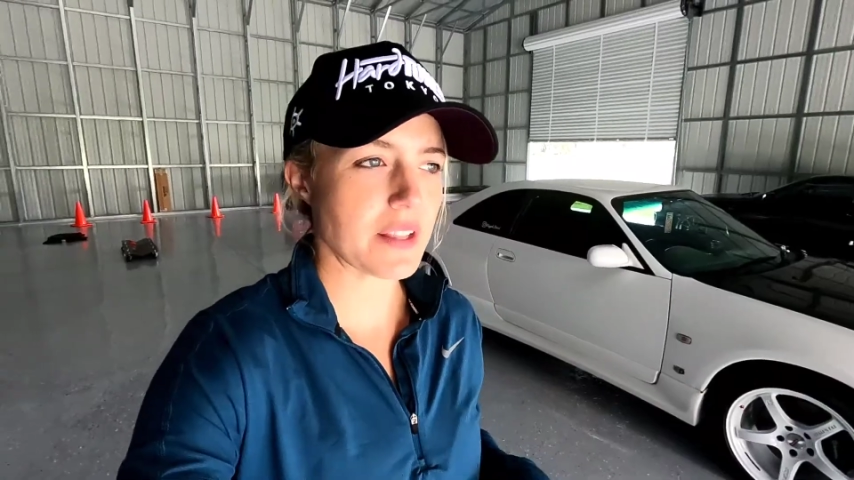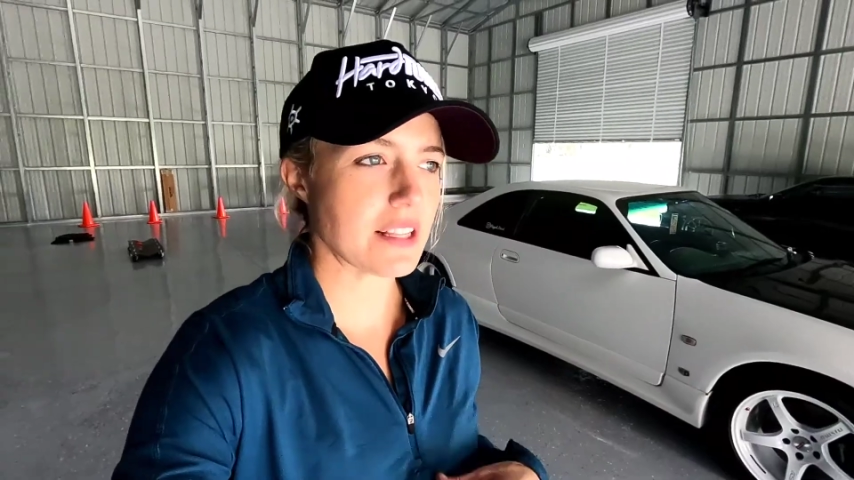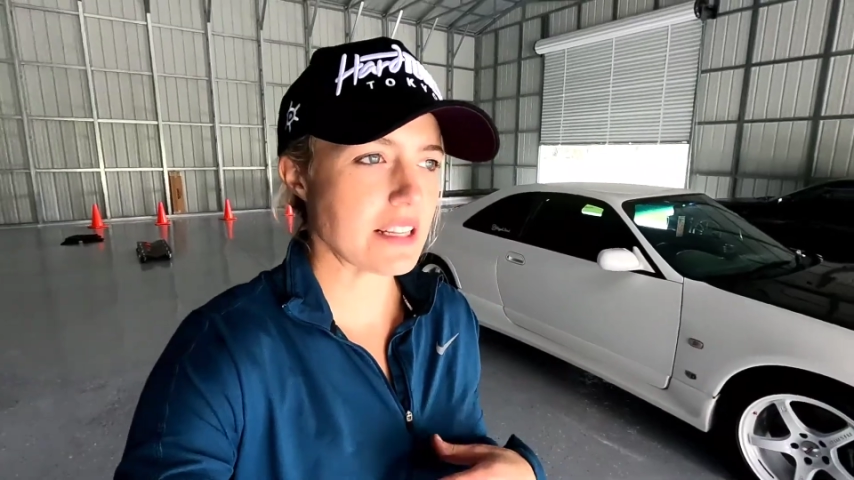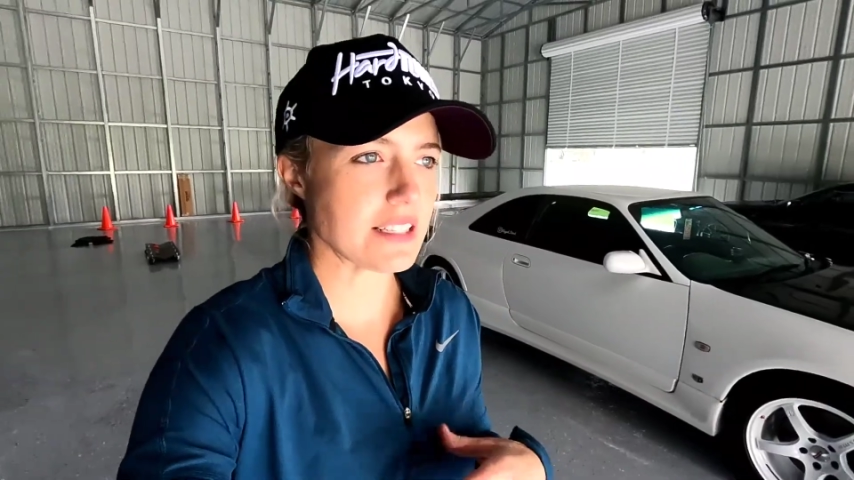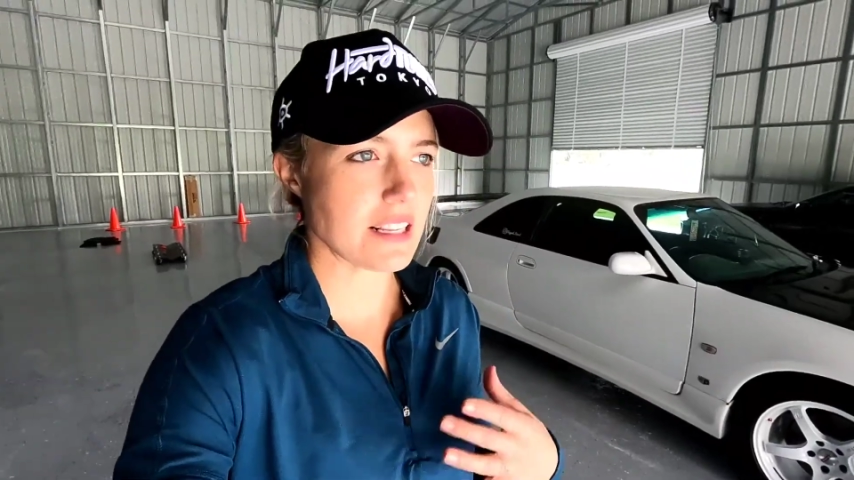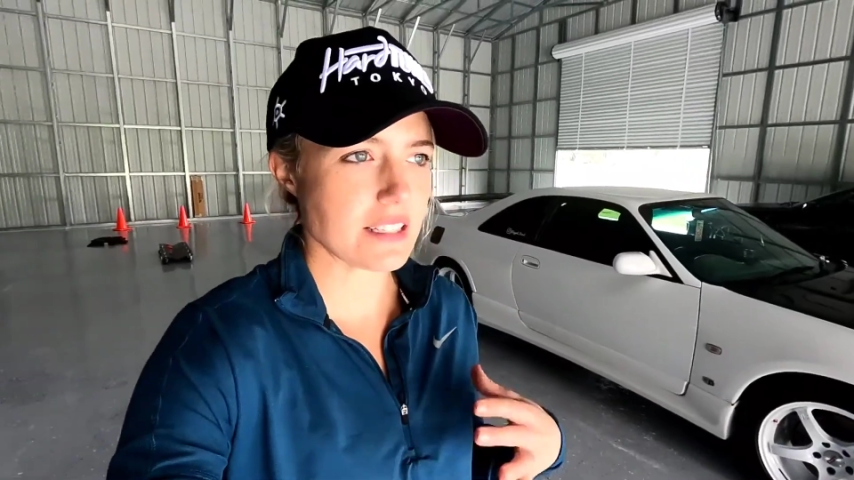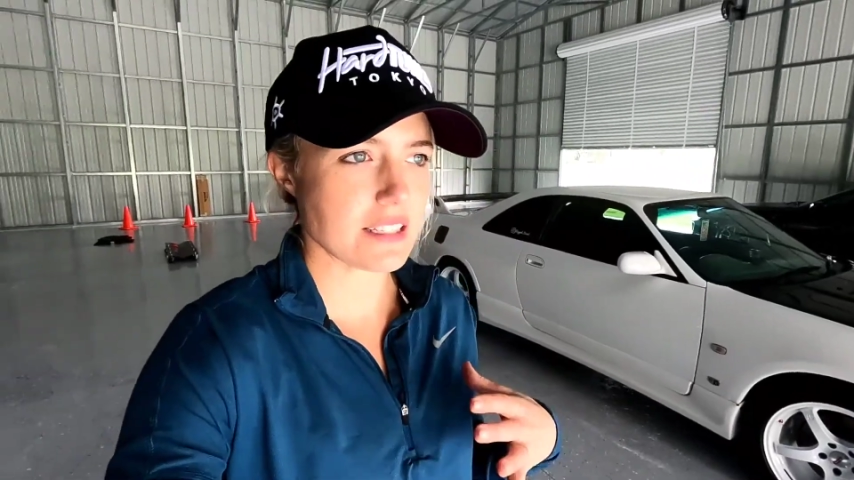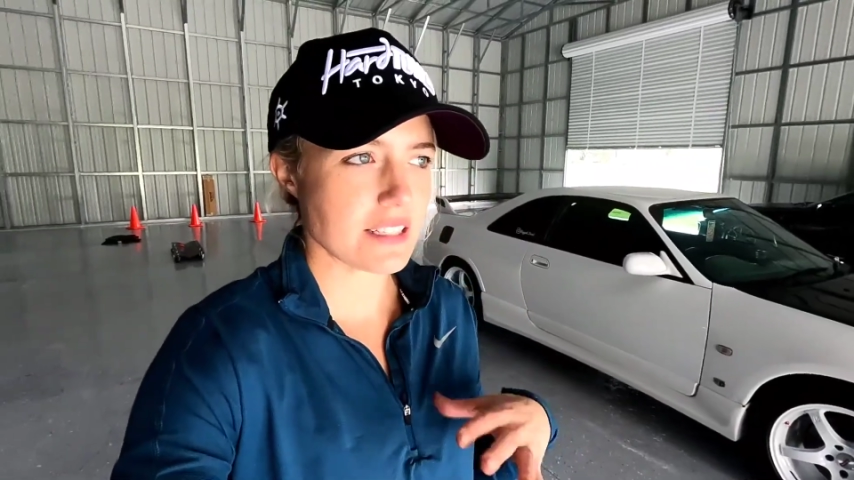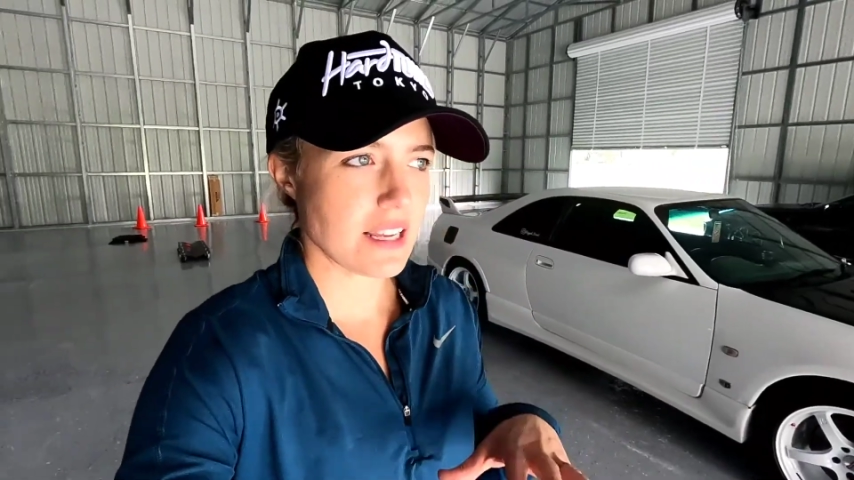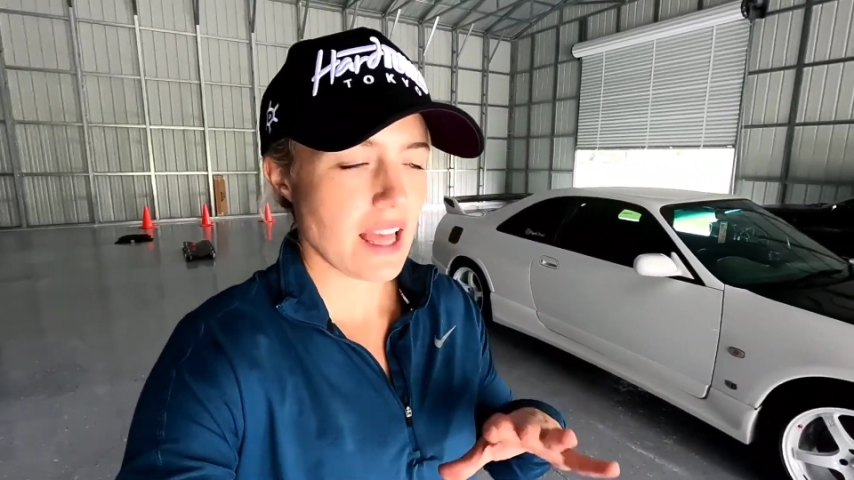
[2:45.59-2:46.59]
At least
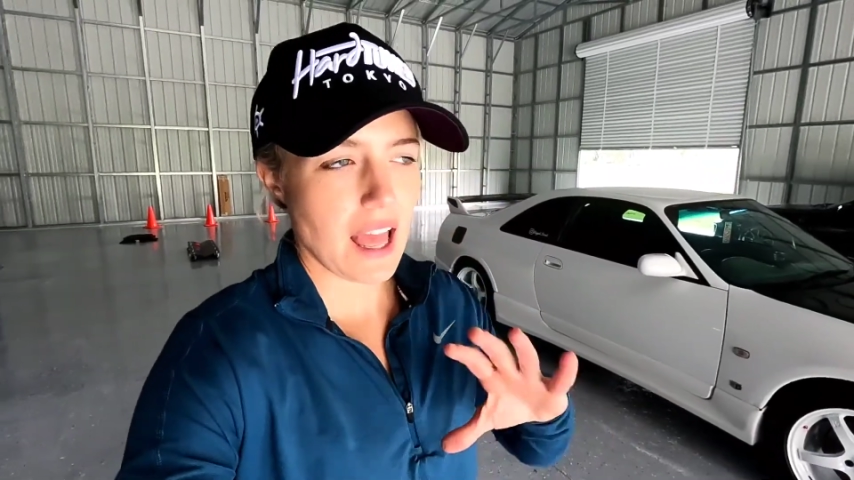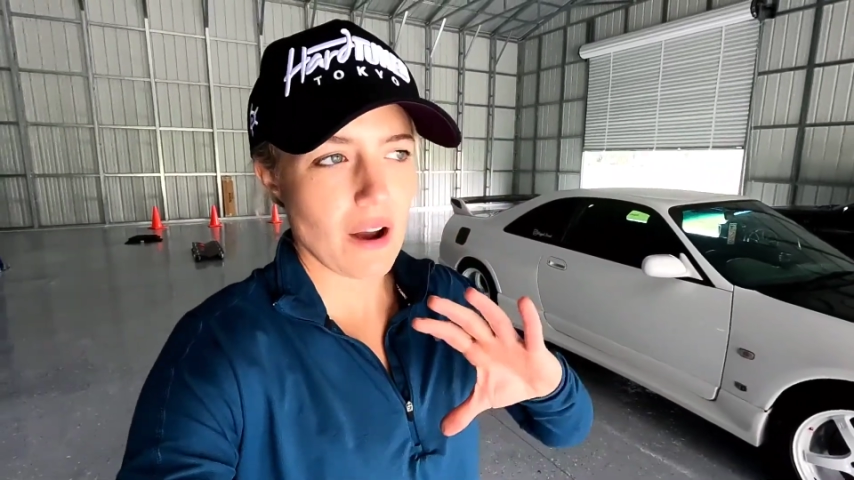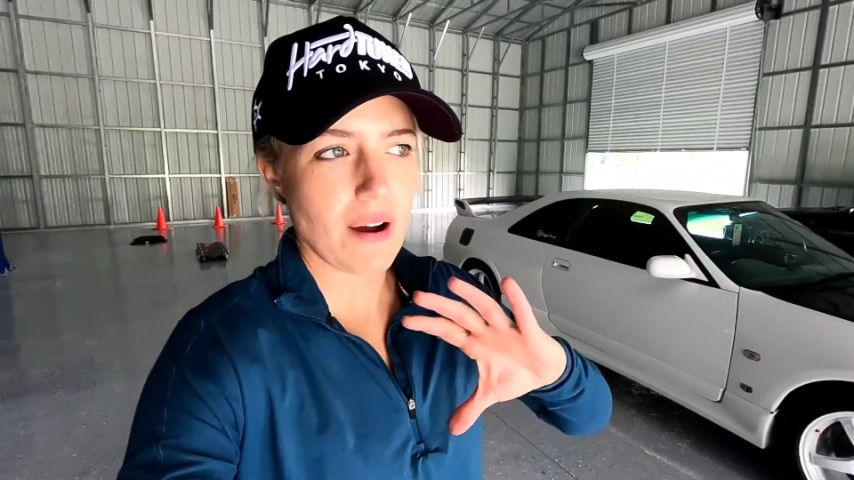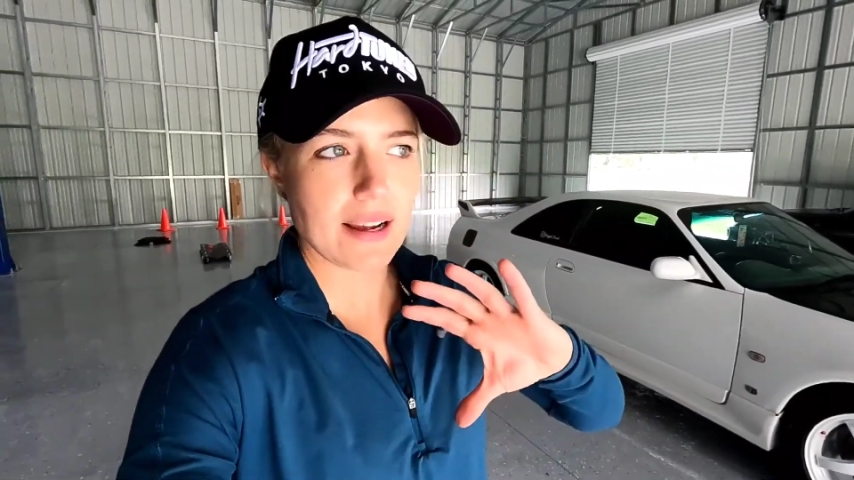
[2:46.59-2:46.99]
that's how